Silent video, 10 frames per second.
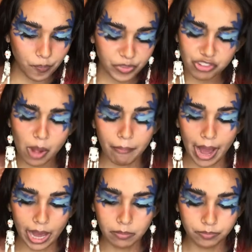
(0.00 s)
It's not
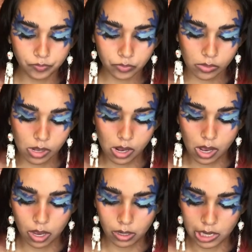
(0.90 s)
bad.
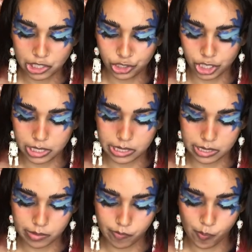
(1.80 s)
It's just...